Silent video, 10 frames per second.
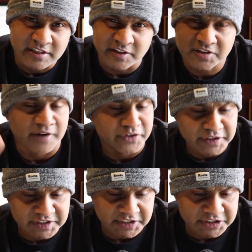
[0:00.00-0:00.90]

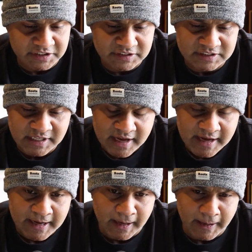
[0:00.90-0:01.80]
discovery sessions
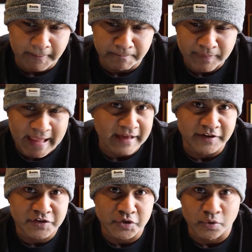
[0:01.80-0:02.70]

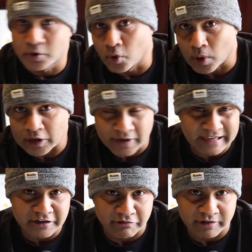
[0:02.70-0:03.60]
and to go out
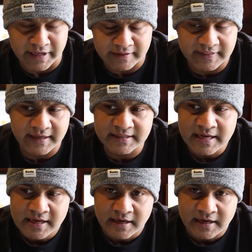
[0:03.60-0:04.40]
and create that.